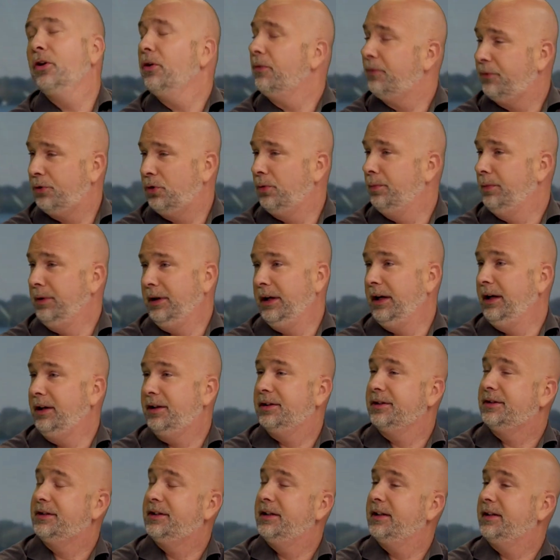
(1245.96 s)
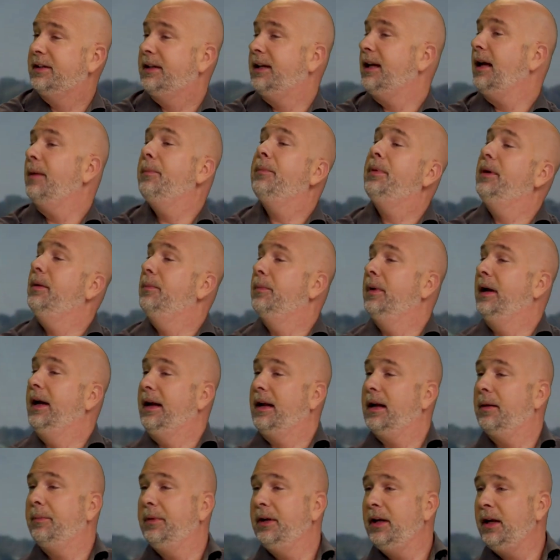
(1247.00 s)
of combinations that can be made.
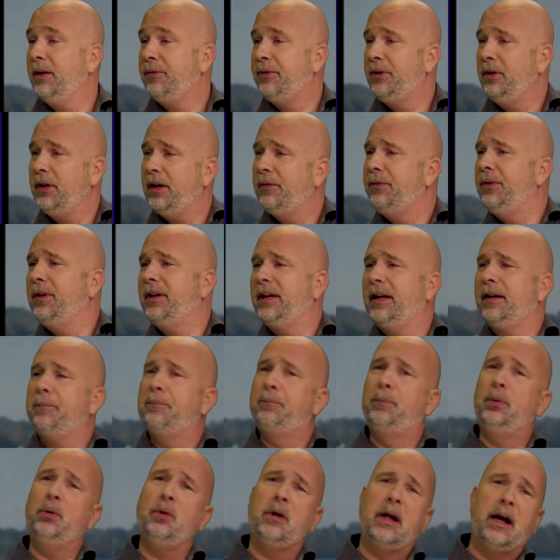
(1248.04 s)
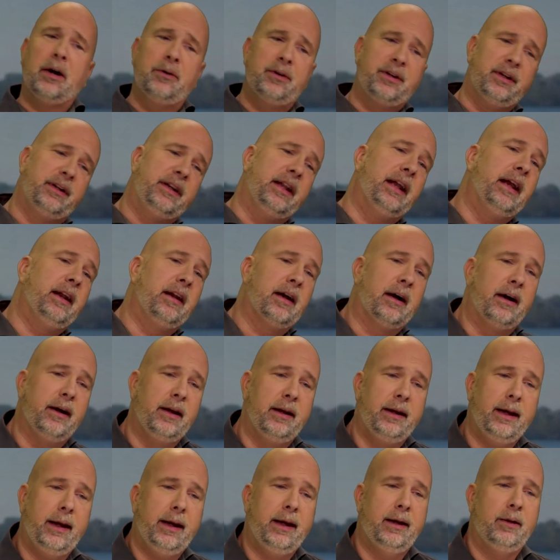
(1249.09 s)
I mean, if you can pull out the data
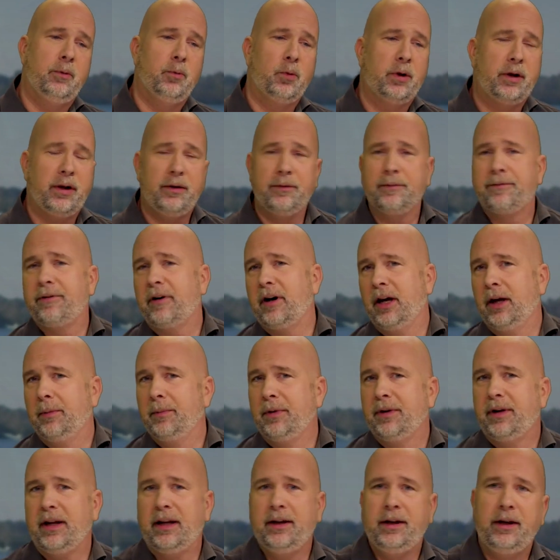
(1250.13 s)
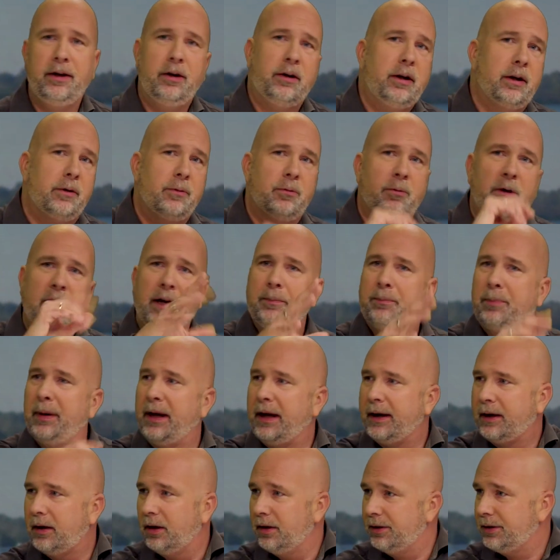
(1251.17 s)
in one environment and you can write
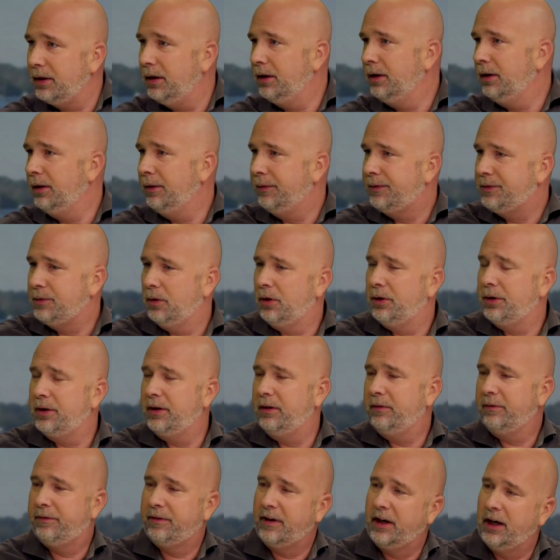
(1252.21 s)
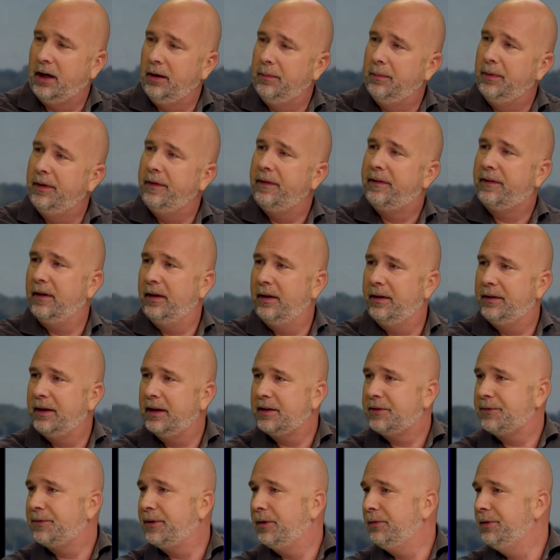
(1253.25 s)
back to other environments,
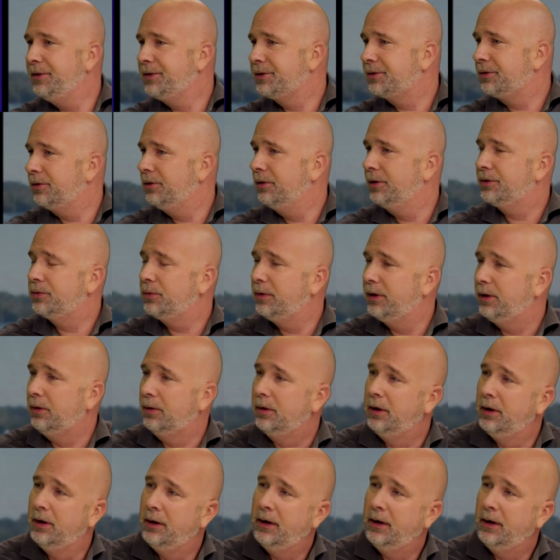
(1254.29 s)
that's very strong as well.